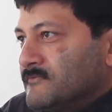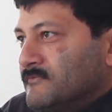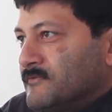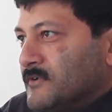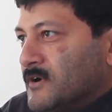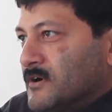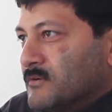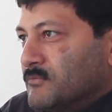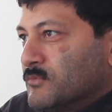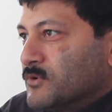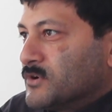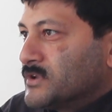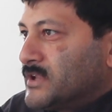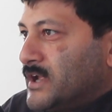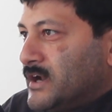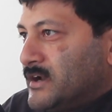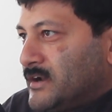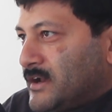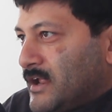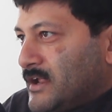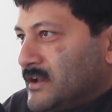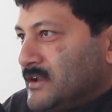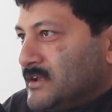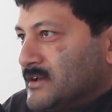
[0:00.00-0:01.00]
for more
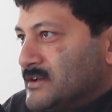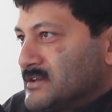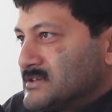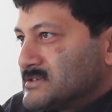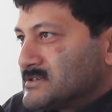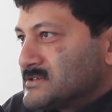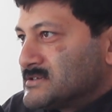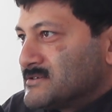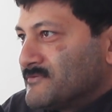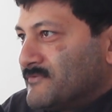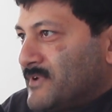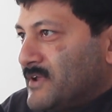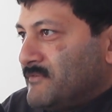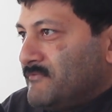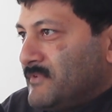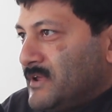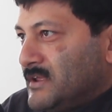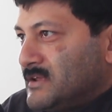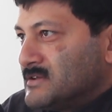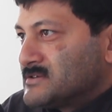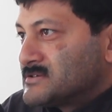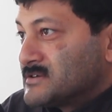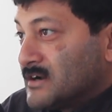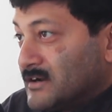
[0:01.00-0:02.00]
than 10 years when
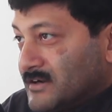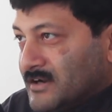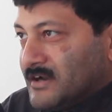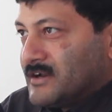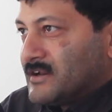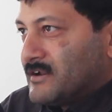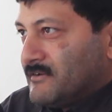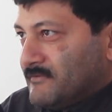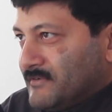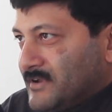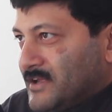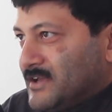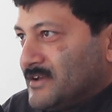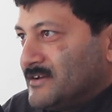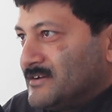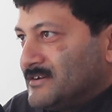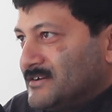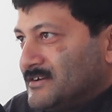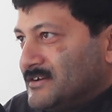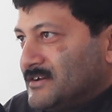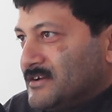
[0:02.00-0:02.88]
we started Reverie.